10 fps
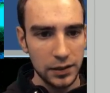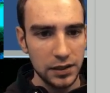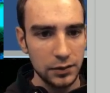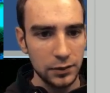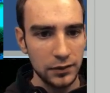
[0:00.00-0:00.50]

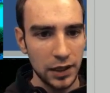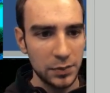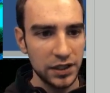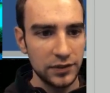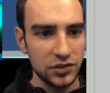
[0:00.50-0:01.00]
use, I
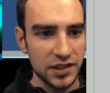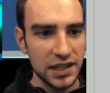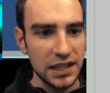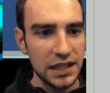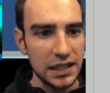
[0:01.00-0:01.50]
believe, is just
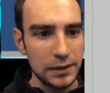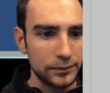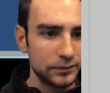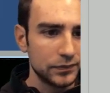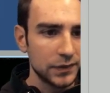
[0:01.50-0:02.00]
E.
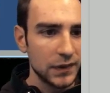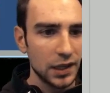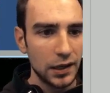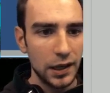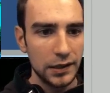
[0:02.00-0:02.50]

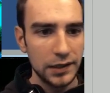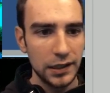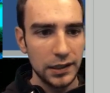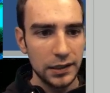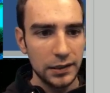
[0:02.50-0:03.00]
And
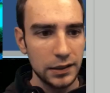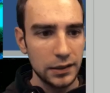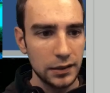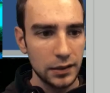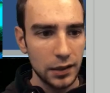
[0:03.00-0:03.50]

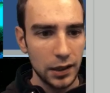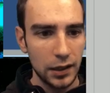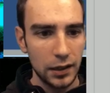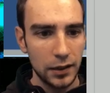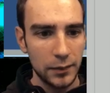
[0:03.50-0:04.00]
then
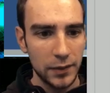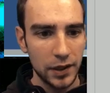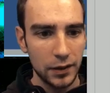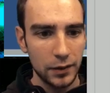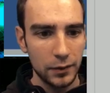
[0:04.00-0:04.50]
um,
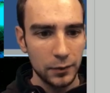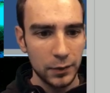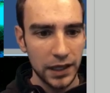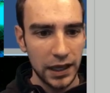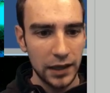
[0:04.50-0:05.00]

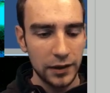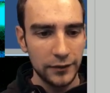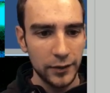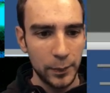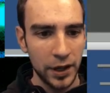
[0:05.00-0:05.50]
we
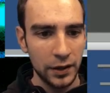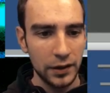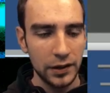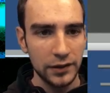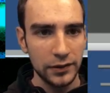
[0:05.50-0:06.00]
have
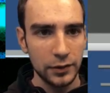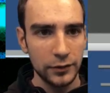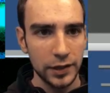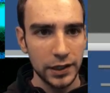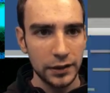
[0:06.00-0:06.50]
pause
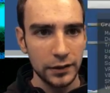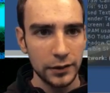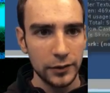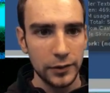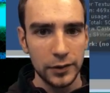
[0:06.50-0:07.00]
over here.
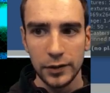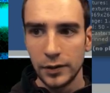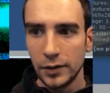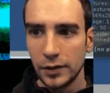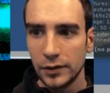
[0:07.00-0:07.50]

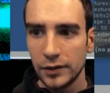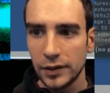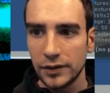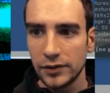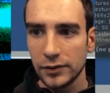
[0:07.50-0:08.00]
So
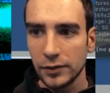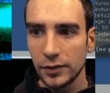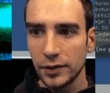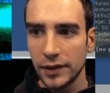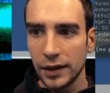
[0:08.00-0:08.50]
let's
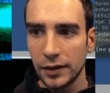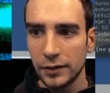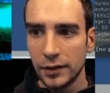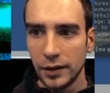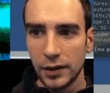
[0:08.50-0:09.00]
scroll
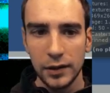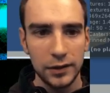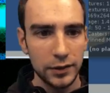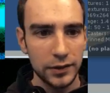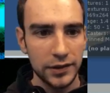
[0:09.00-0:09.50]
down.
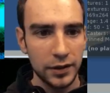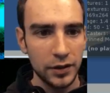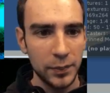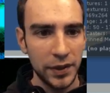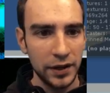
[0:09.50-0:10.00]
So it's
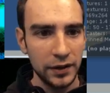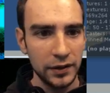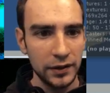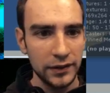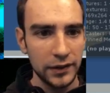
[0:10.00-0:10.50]
called
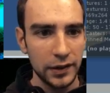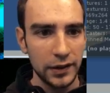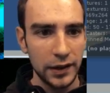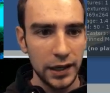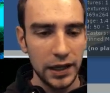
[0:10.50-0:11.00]
pause,
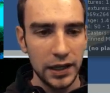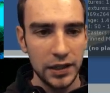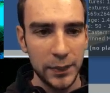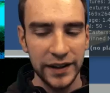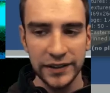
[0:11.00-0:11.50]
and
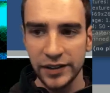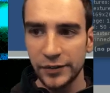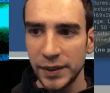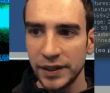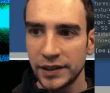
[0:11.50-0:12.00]
the
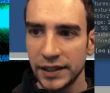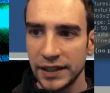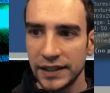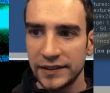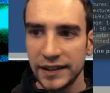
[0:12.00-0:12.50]
positive button
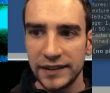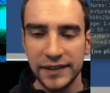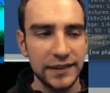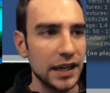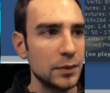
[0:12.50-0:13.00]
is
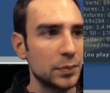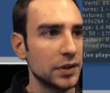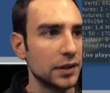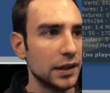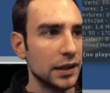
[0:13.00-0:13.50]
escape.
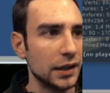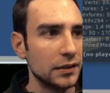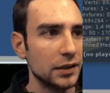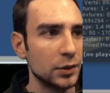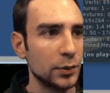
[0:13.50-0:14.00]

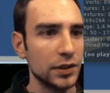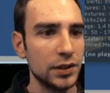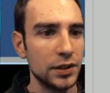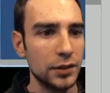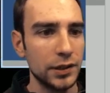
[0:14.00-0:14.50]
And there were
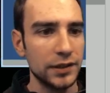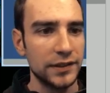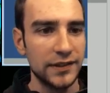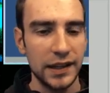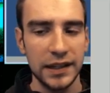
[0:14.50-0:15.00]
no other
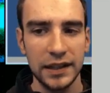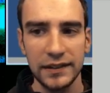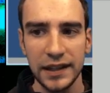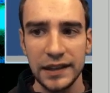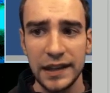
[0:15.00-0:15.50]

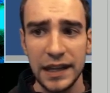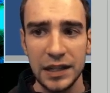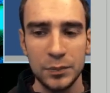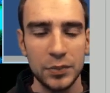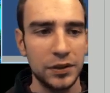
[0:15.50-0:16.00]
settings in that
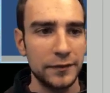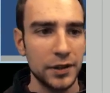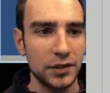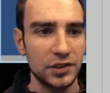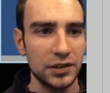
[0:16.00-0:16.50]
input
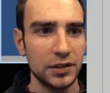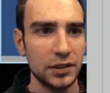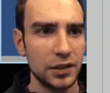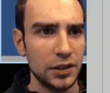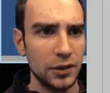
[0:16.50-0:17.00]
function
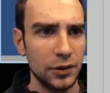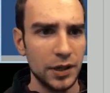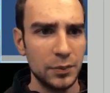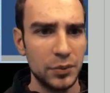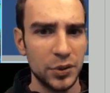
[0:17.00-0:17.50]
or
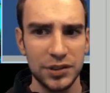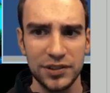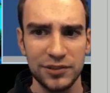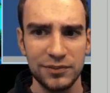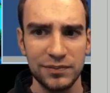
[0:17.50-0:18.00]
input